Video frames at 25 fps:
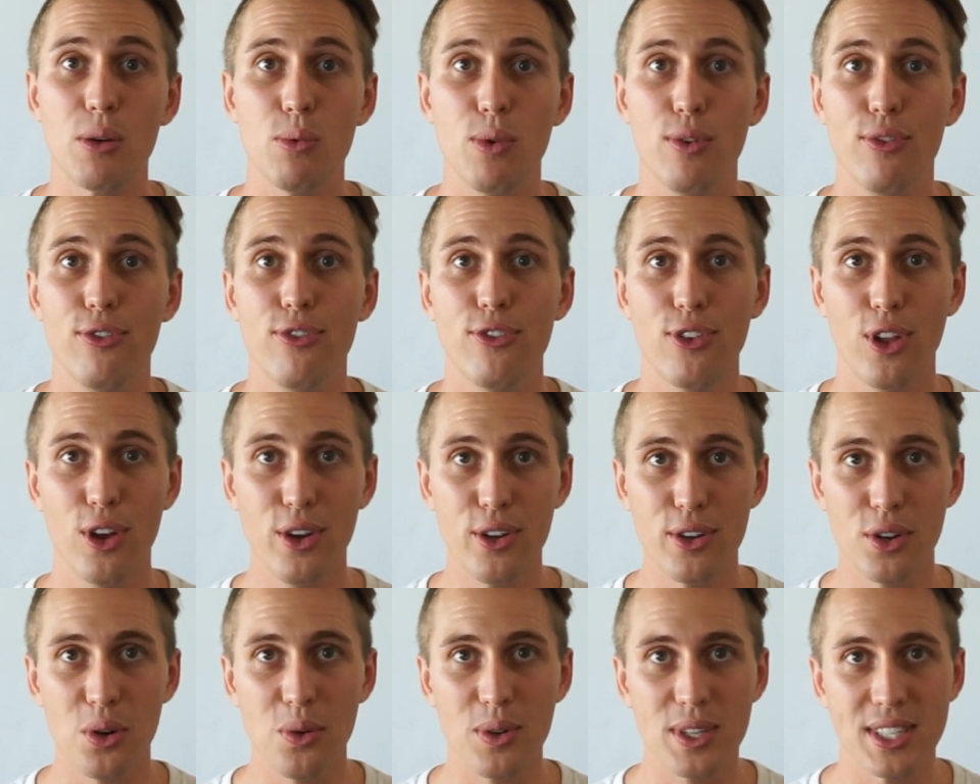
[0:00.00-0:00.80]
will
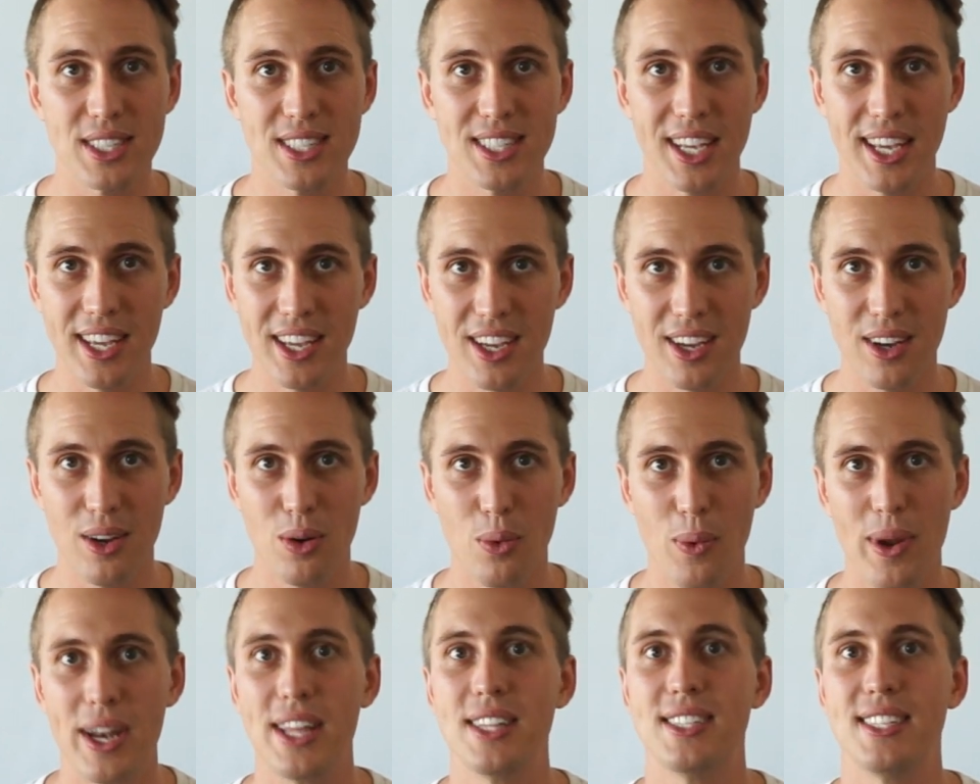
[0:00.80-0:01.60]
float or sink
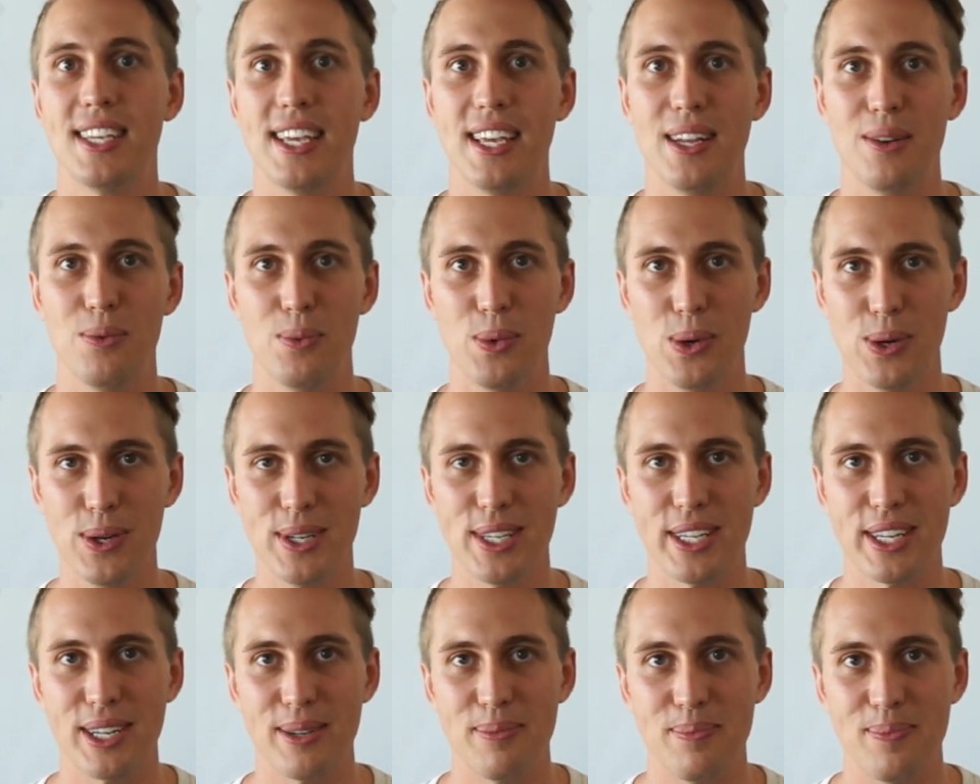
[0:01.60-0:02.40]
when it's in
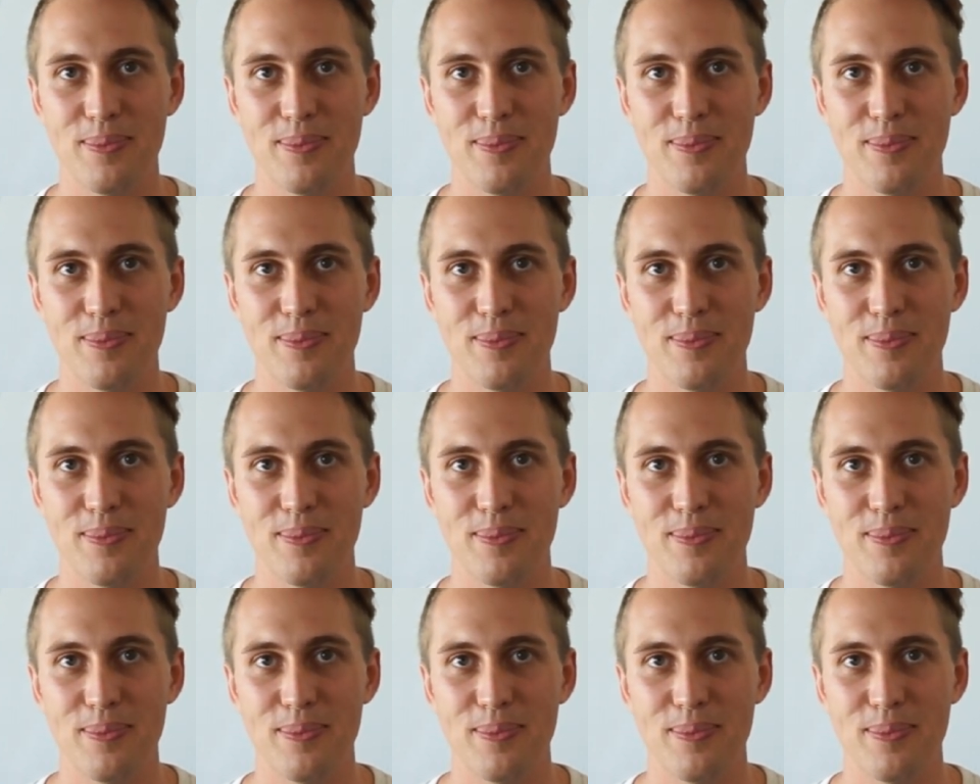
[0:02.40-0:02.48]
water.